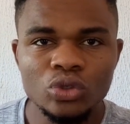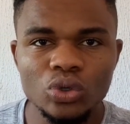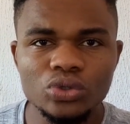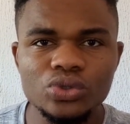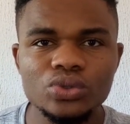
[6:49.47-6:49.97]

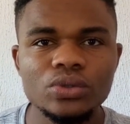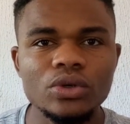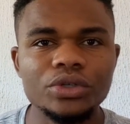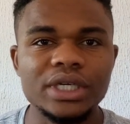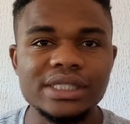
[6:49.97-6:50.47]
go to,
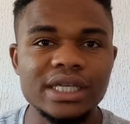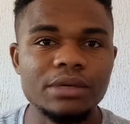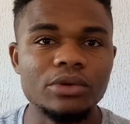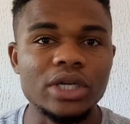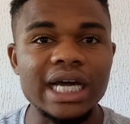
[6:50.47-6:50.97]
or you can sell
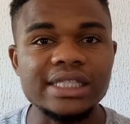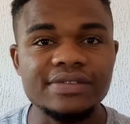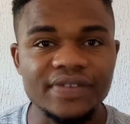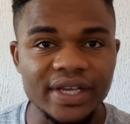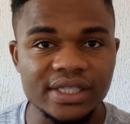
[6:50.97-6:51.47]
them on art
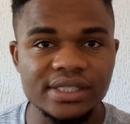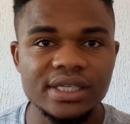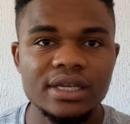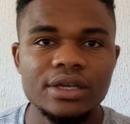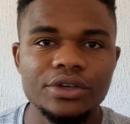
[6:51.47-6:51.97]
fairs.
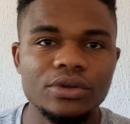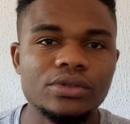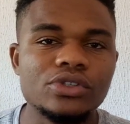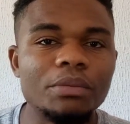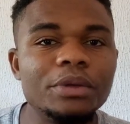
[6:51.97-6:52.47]
You know,
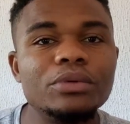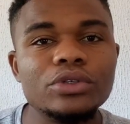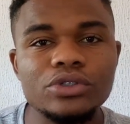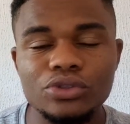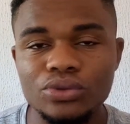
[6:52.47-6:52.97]
some people
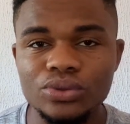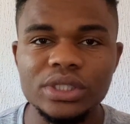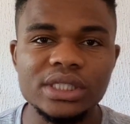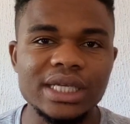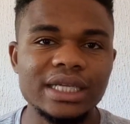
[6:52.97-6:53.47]
used to do
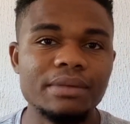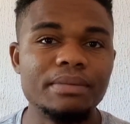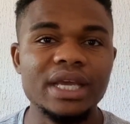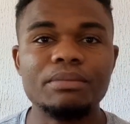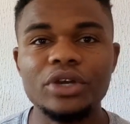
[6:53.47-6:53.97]
this and they
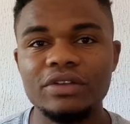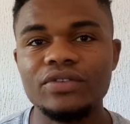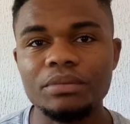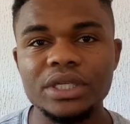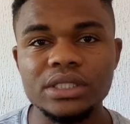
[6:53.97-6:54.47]
make money
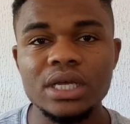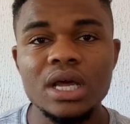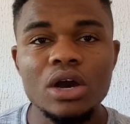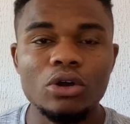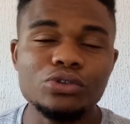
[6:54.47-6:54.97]
from it.
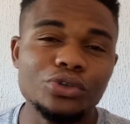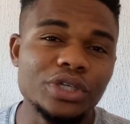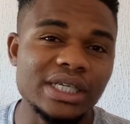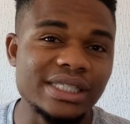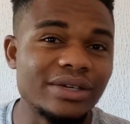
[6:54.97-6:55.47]
Also, you
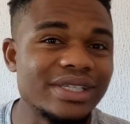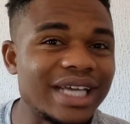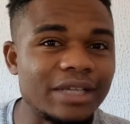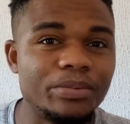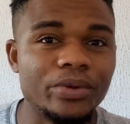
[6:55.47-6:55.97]
can sell this
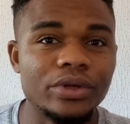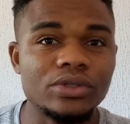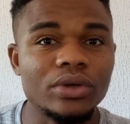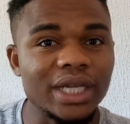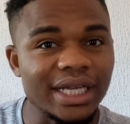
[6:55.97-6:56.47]
art product
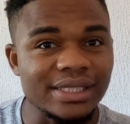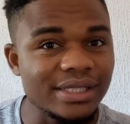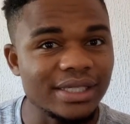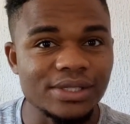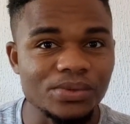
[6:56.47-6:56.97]
on
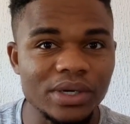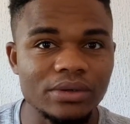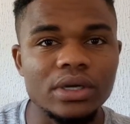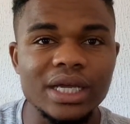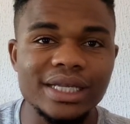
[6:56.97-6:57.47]
Etsy as well.
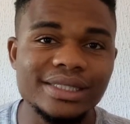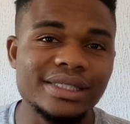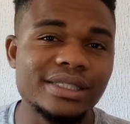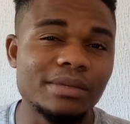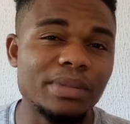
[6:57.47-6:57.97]

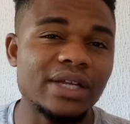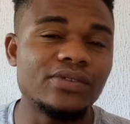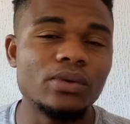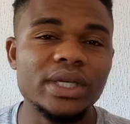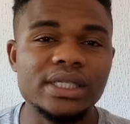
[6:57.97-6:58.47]
Etsy is a
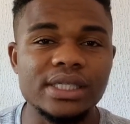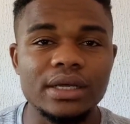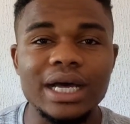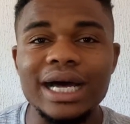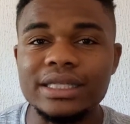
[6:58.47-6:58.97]
platform where they
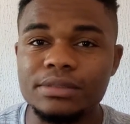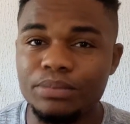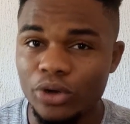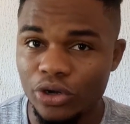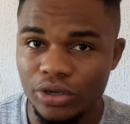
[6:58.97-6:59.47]
sell art
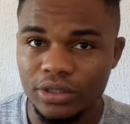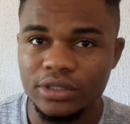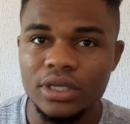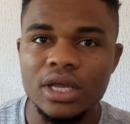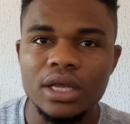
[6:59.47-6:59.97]
products.
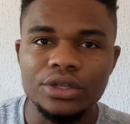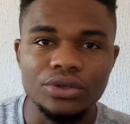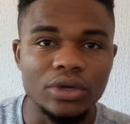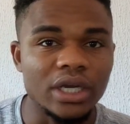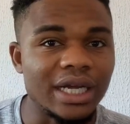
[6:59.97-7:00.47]

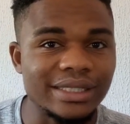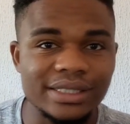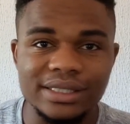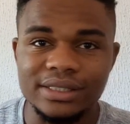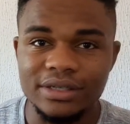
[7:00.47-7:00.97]
You are an artist as a